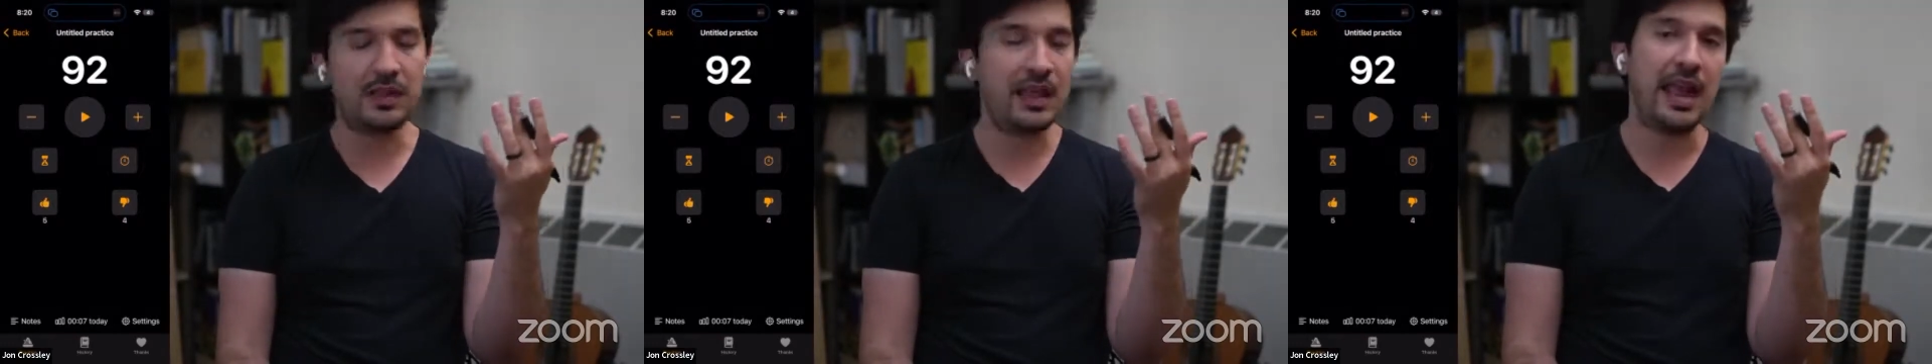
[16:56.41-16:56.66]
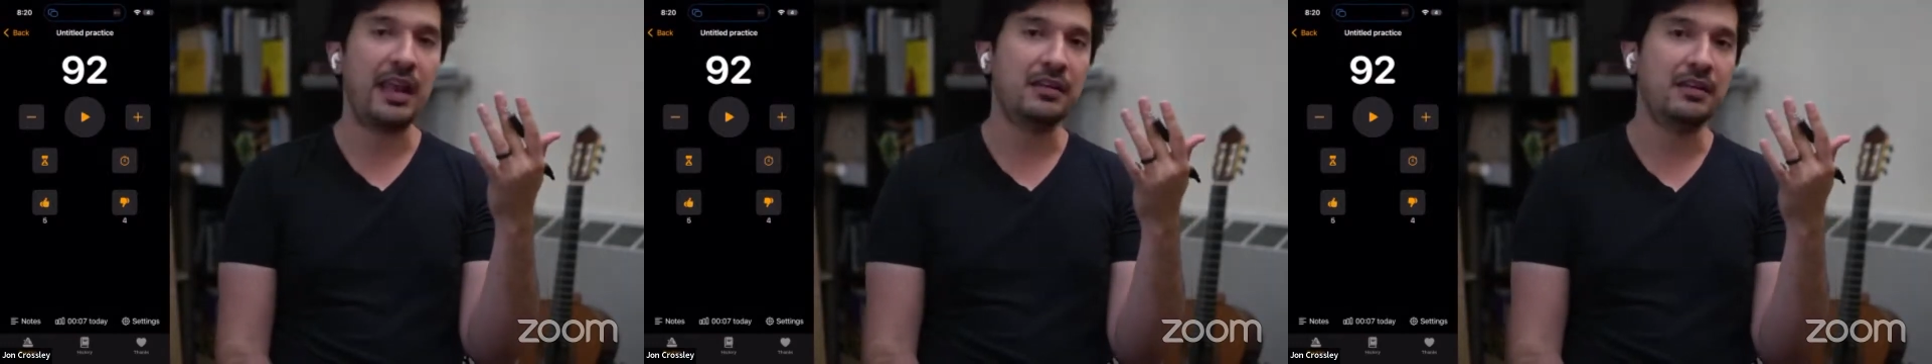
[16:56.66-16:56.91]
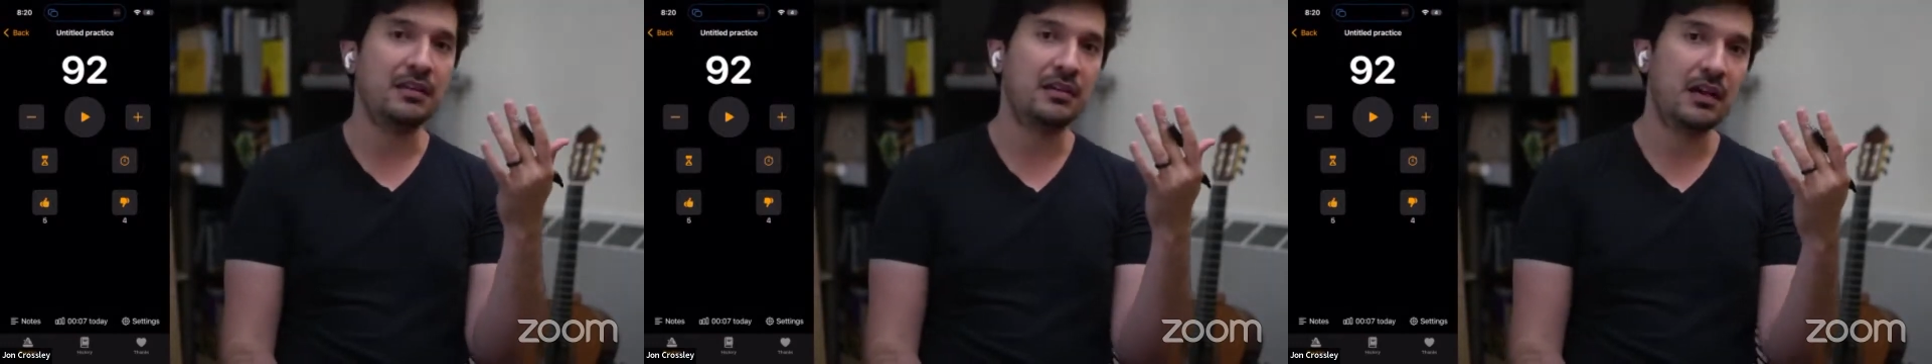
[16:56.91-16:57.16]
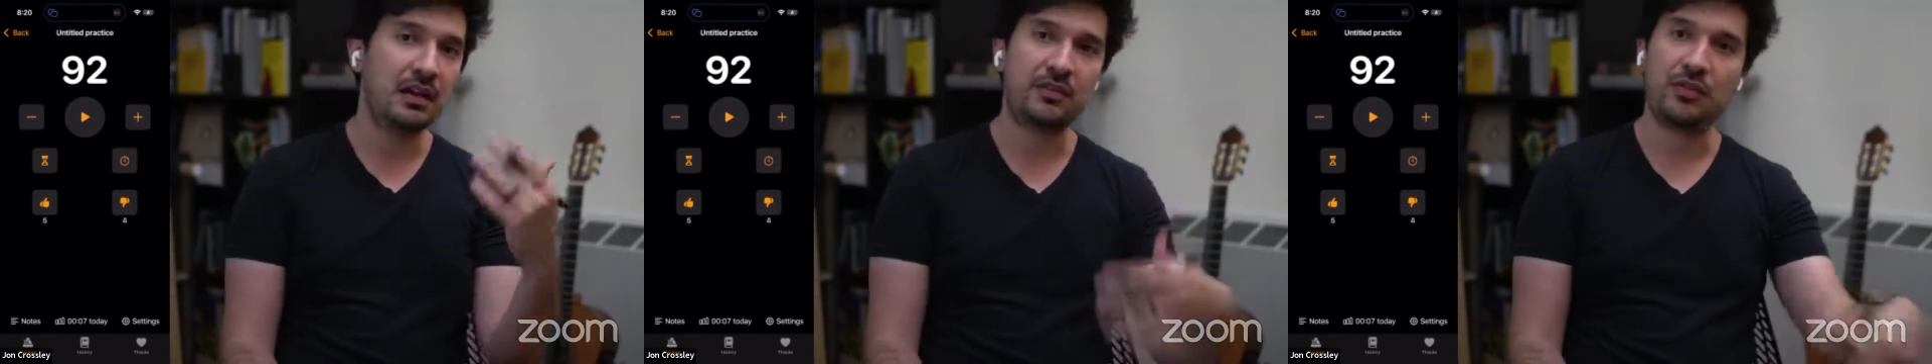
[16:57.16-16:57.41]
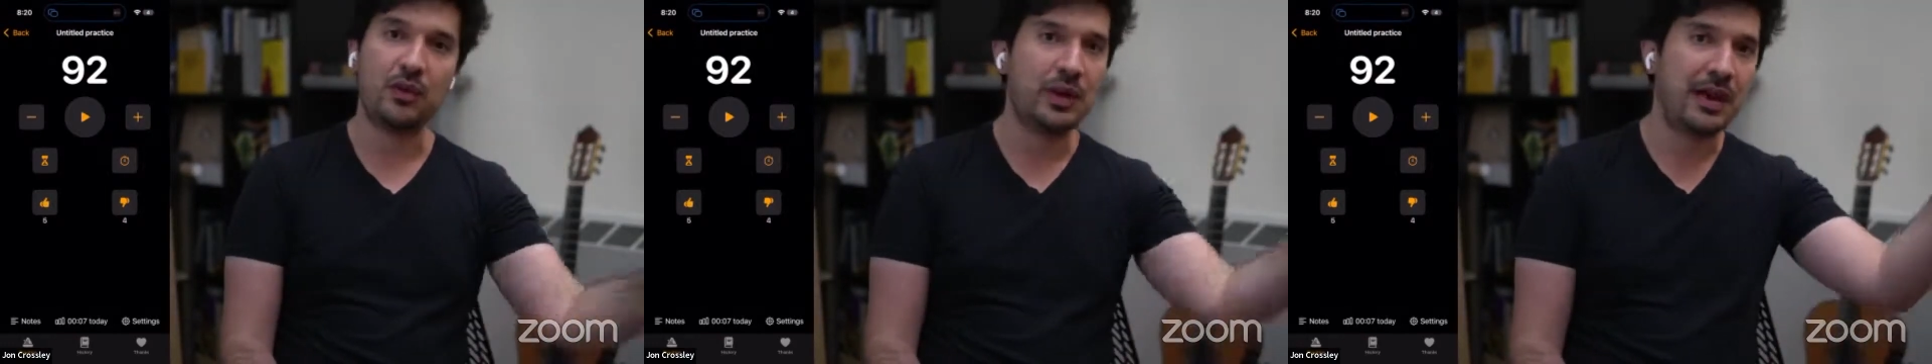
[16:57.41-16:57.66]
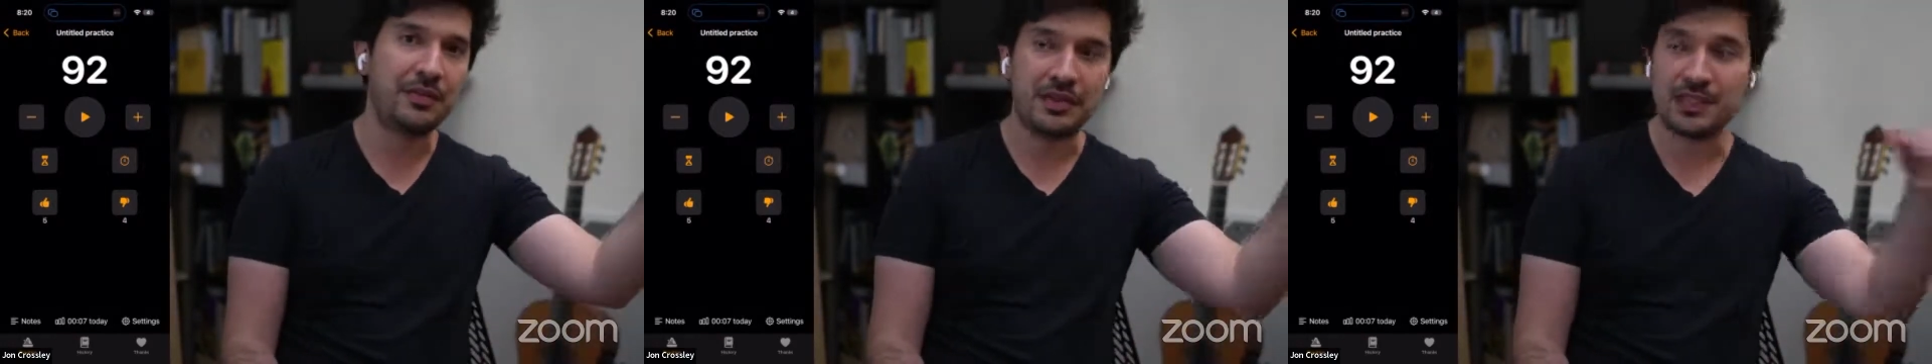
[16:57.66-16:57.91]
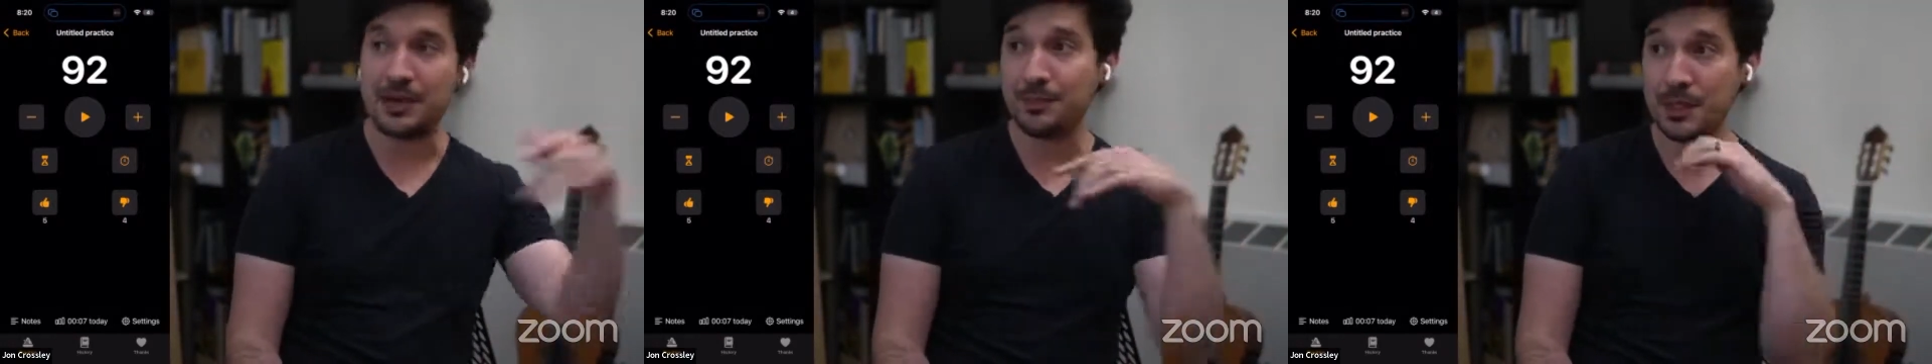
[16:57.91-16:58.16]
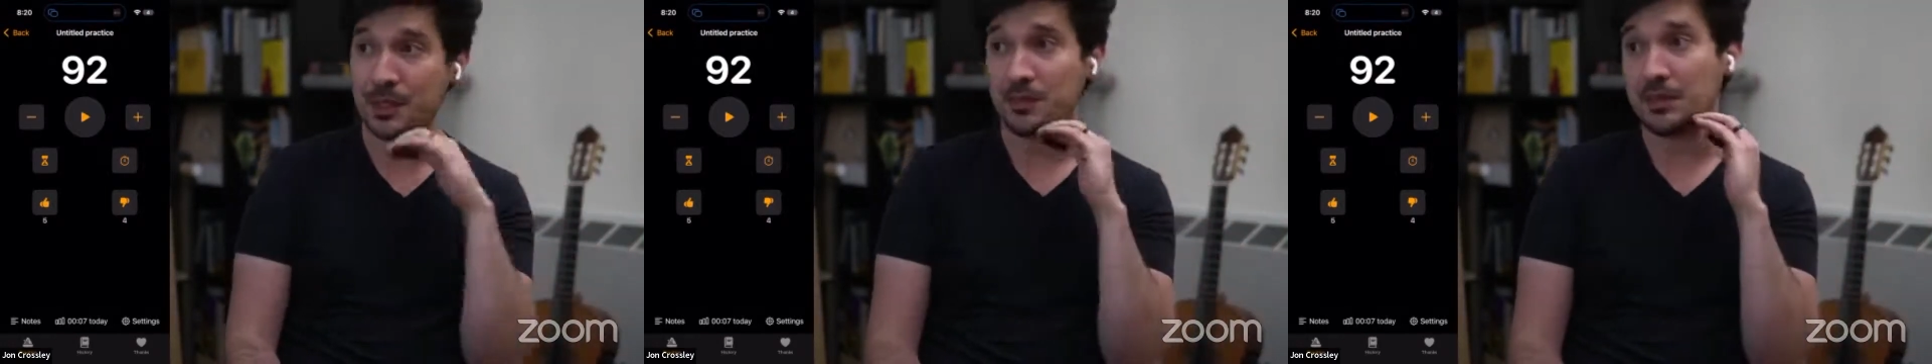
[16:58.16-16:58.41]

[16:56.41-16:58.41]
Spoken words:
then I slow down the tempo.